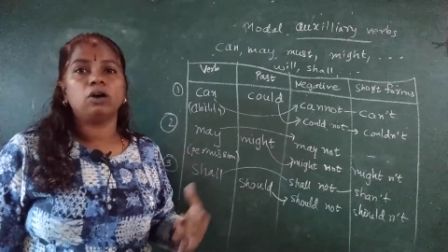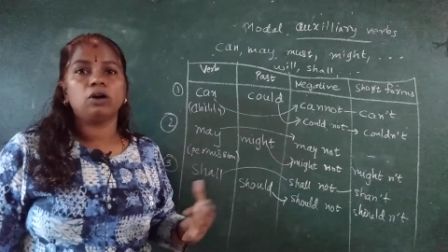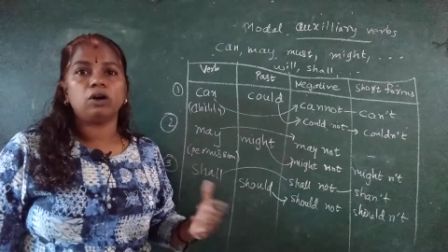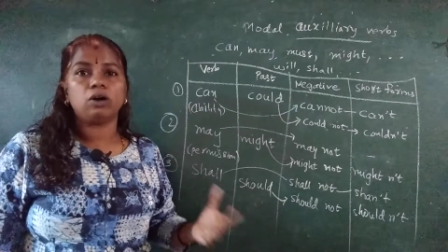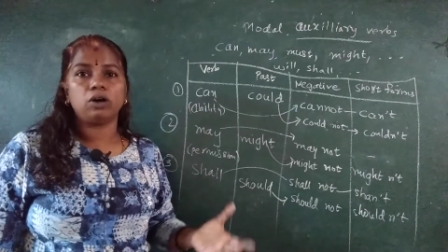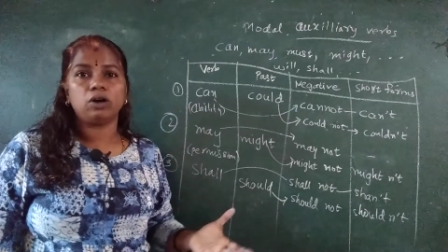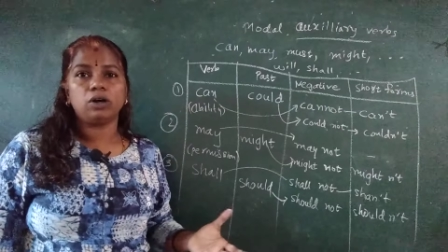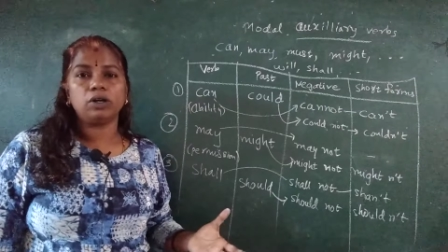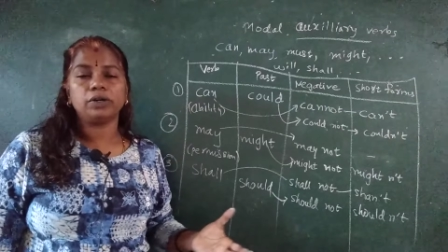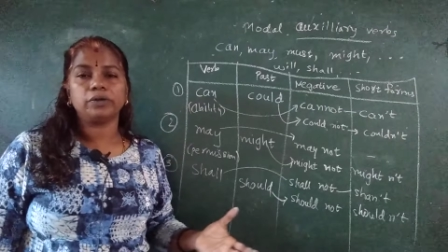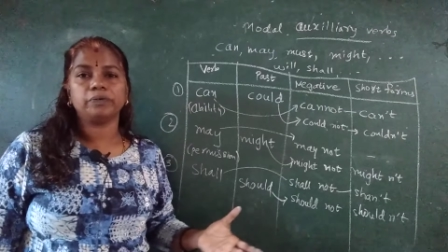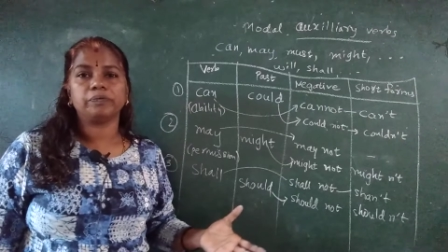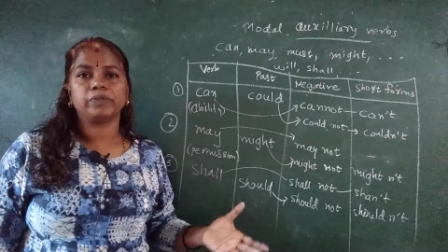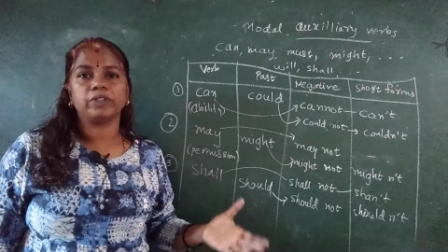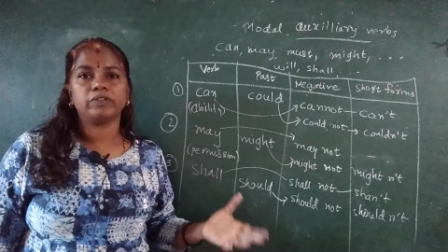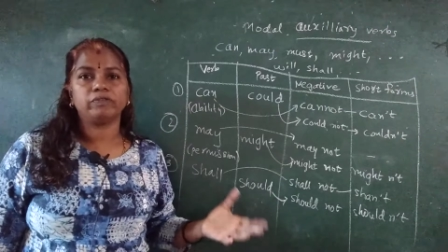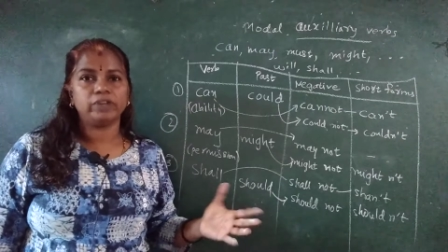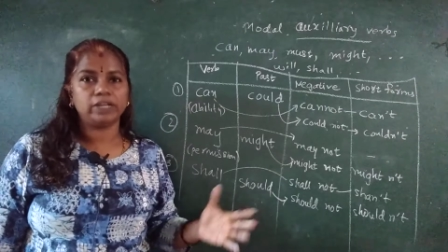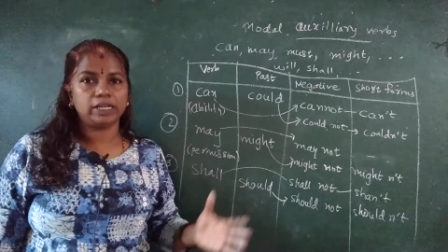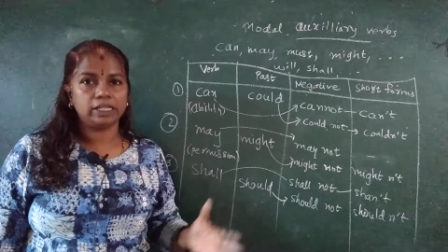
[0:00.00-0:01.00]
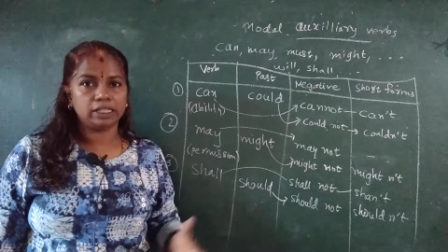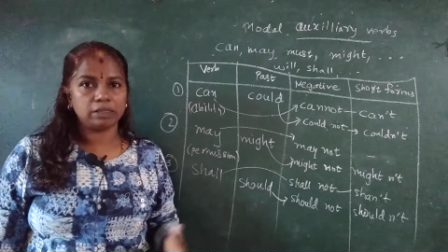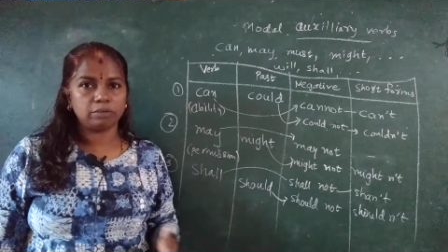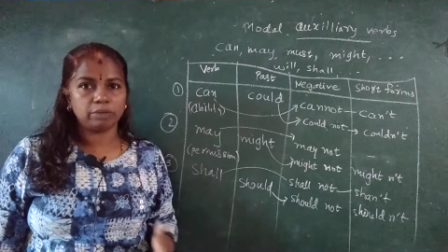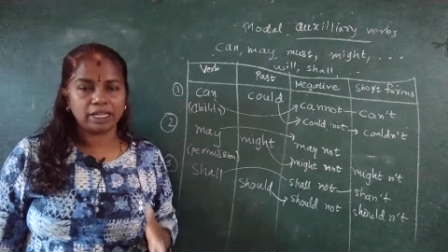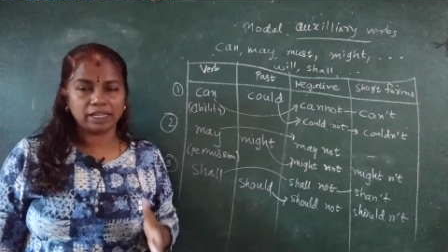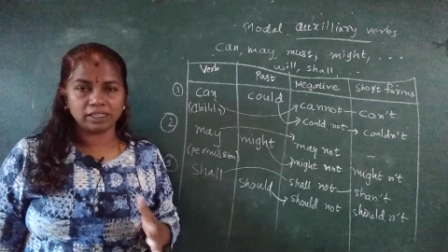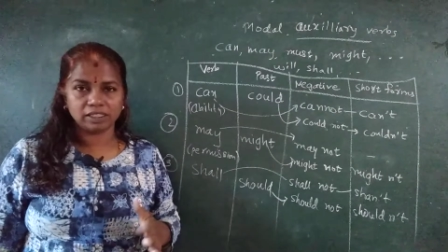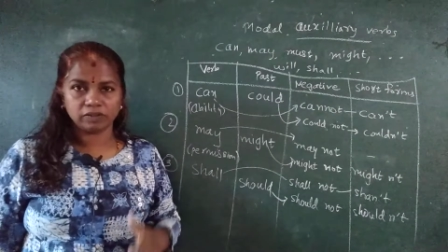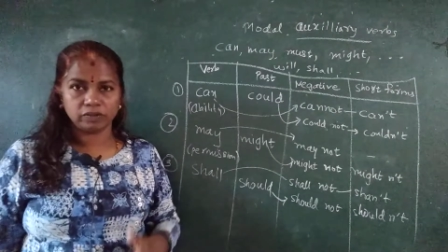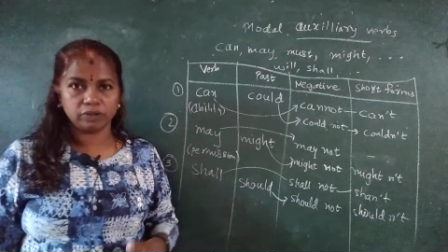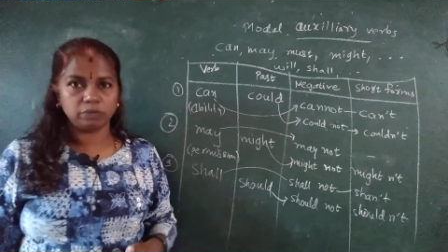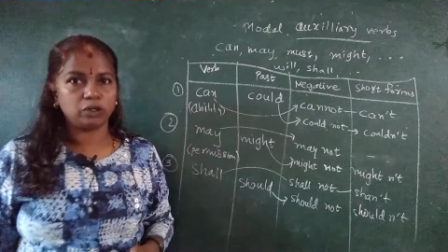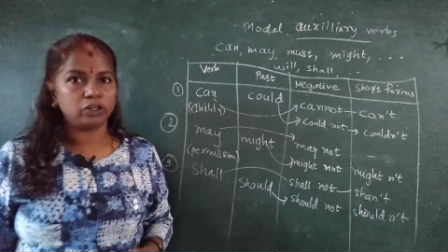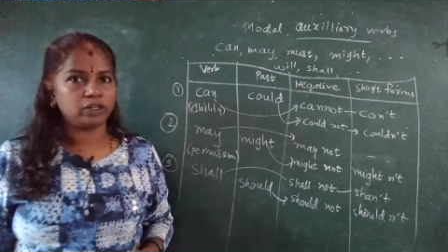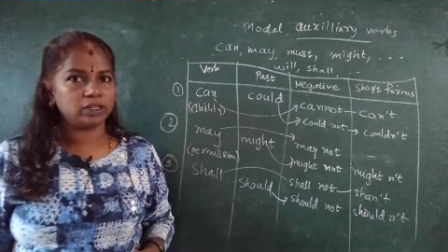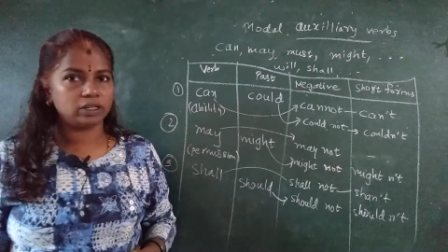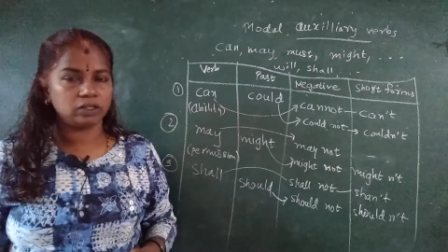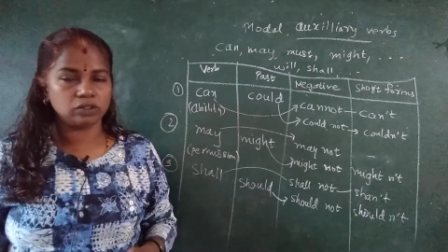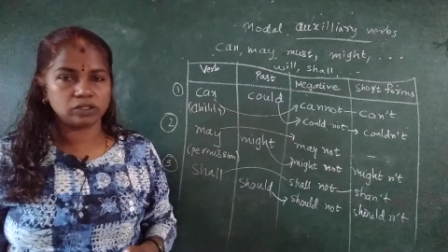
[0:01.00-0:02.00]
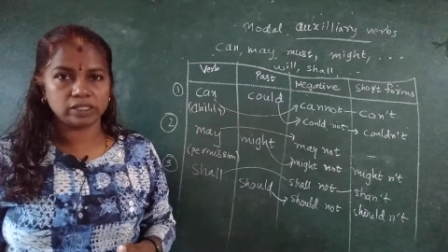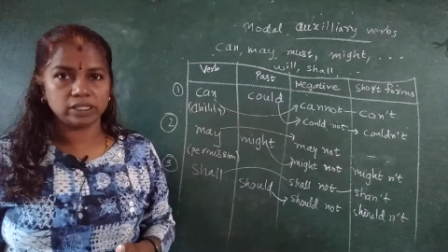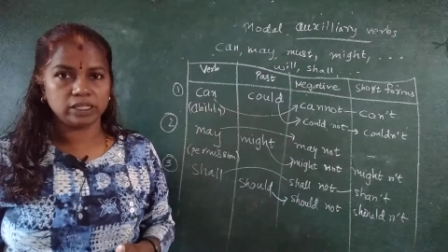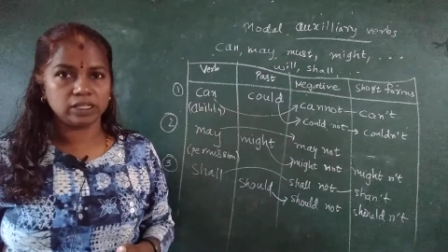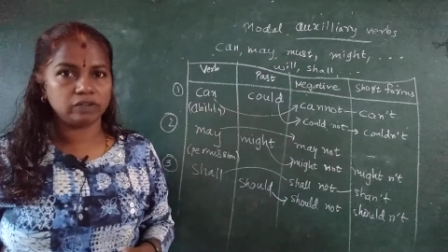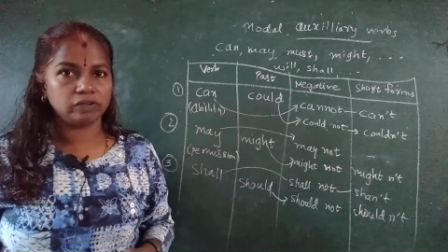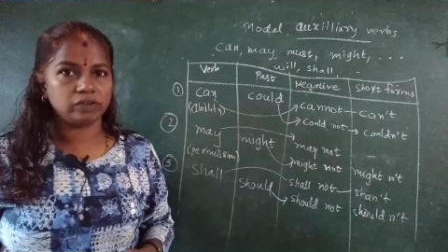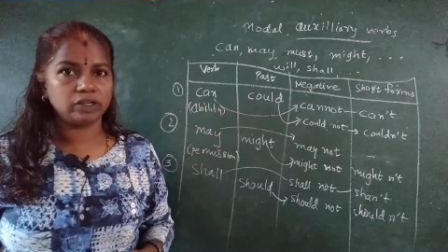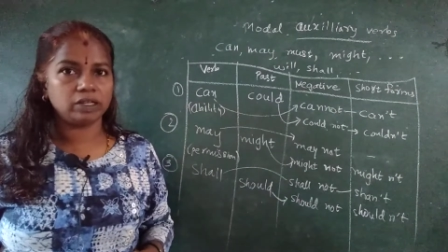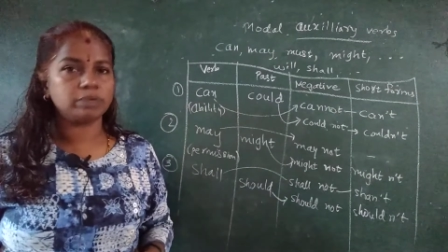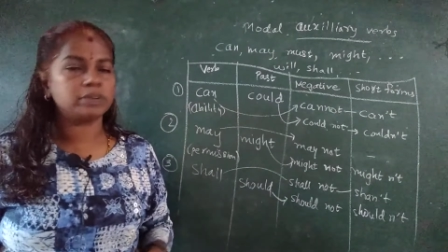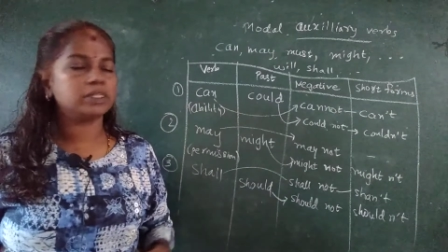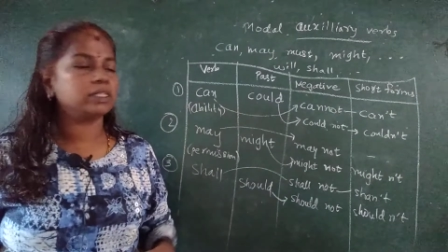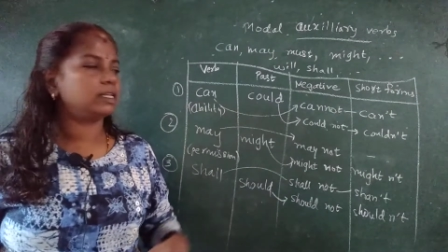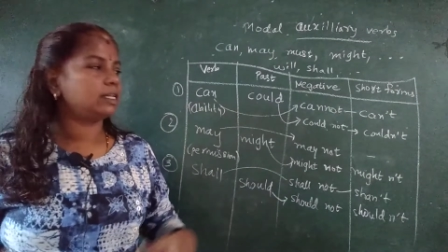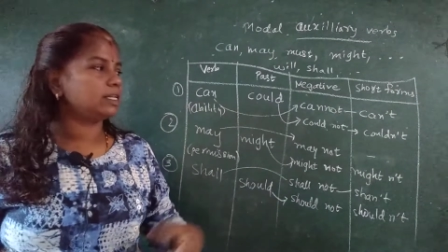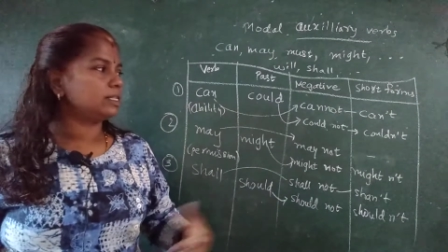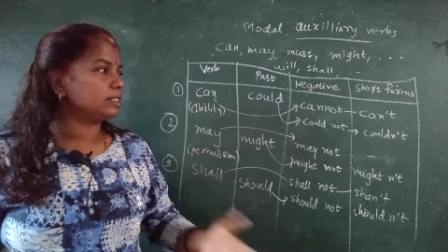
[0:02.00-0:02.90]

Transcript: or fill in the blanks with modal auxiliary verbs.